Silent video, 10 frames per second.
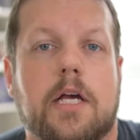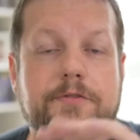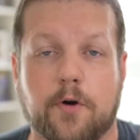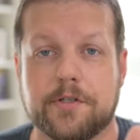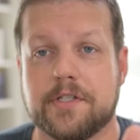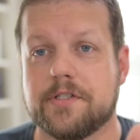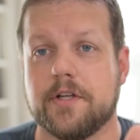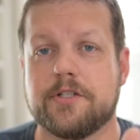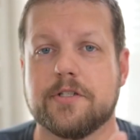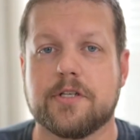As far as
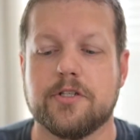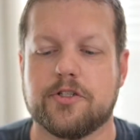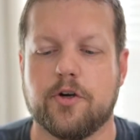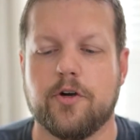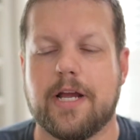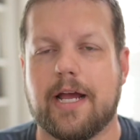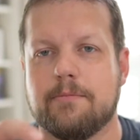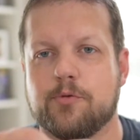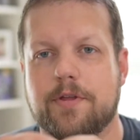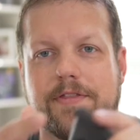installation is concerned, it
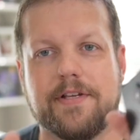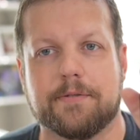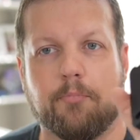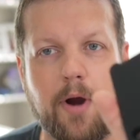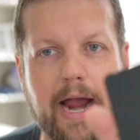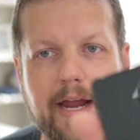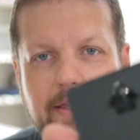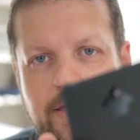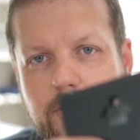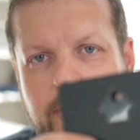comes with this
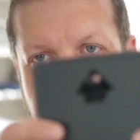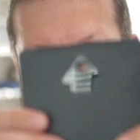bracket that you can